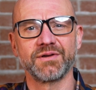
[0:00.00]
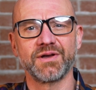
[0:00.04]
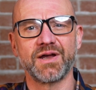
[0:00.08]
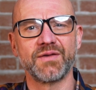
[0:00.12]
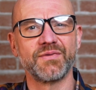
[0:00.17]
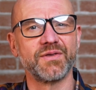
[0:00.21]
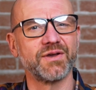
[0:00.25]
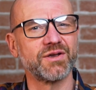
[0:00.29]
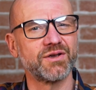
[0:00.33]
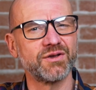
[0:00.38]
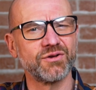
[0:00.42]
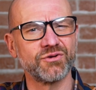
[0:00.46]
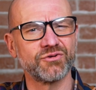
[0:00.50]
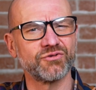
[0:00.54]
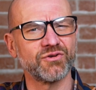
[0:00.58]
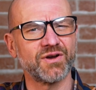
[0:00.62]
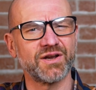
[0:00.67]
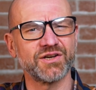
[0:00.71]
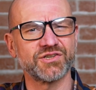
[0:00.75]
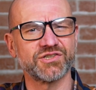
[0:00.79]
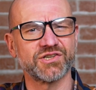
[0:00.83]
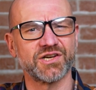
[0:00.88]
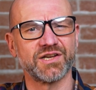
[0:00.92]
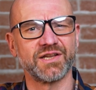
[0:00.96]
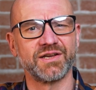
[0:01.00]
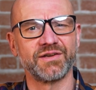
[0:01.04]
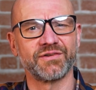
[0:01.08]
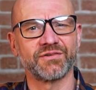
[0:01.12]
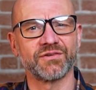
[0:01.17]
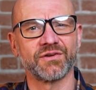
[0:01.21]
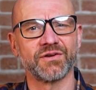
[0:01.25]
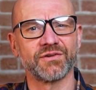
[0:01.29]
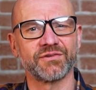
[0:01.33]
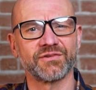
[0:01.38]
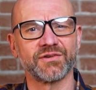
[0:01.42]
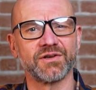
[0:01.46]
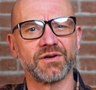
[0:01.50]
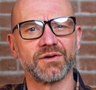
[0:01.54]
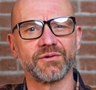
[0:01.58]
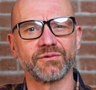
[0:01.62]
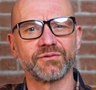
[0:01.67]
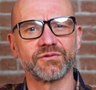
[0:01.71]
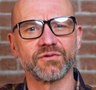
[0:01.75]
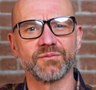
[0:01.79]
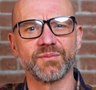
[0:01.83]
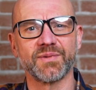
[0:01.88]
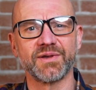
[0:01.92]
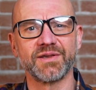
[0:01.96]
and then congratulate ourselves
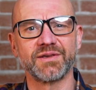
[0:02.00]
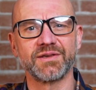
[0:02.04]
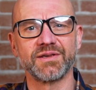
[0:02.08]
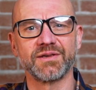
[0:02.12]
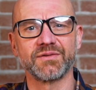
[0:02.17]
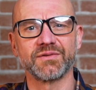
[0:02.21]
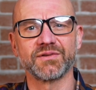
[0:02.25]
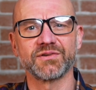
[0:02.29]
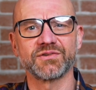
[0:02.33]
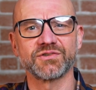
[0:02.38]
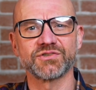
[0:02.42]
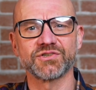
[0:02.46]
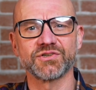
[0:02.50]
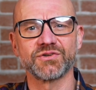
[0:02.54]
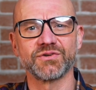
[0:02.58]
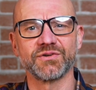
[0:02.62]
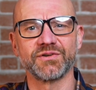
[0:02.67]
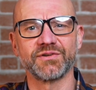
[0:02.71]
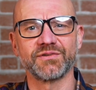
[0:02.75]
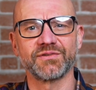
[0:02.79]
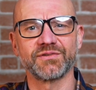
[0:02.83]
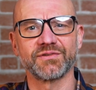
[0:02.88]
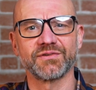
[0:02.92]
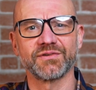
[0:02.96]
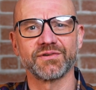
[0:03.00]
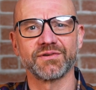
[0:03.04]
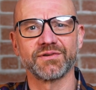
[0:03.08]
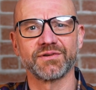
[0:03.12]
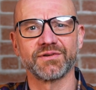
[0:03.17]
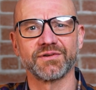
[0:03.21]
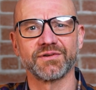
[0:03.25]
for making this choice.